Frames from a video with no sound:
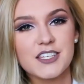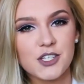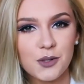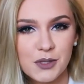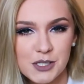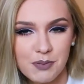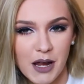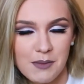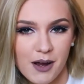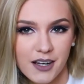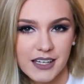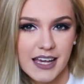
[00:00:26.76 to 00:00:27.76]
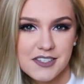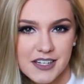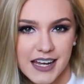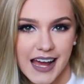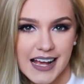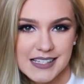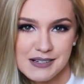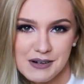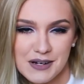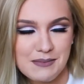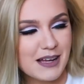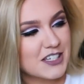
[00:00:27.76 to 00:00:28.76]
So I went to Primark yesterday, as I
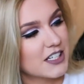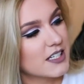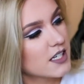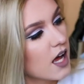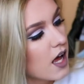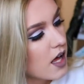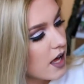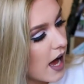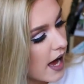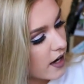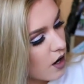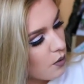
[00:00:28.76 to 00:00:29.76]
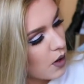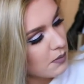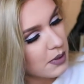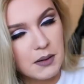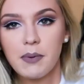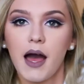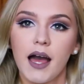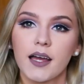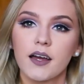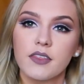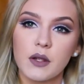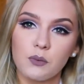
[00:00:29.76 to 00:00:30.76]
already mentioned. I got one big
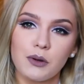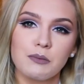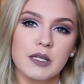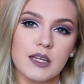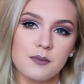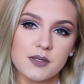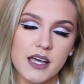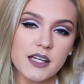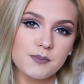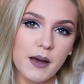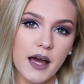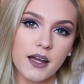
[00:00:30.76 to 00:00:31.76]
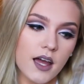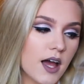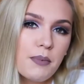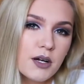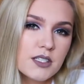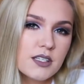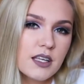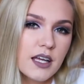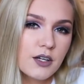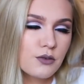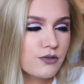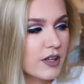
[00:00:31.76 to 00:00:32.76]
bag and then one medium-sized bag. Personally,
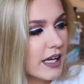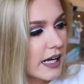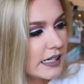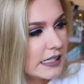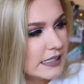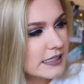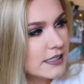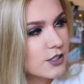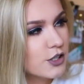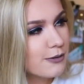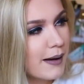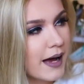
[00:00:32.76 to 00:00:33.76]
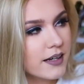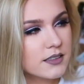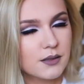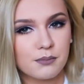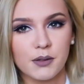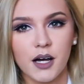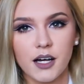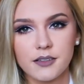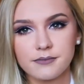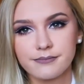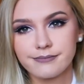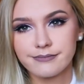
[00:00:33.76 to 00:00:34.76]
I don't feel like I needed two bags, but
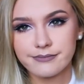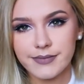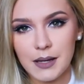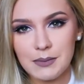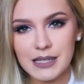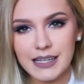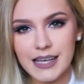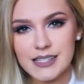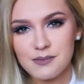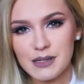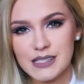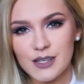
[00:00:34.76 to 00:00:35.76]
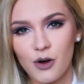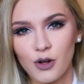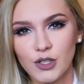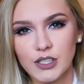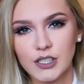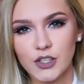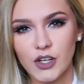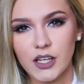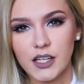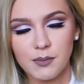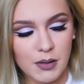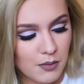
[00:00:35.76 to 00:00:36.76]
I mean, I guess it makes the haul look a
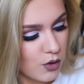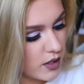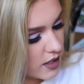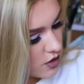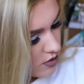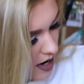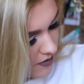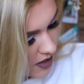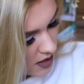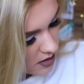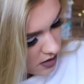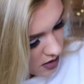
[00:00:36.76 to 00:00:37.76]
little bit more extravagant.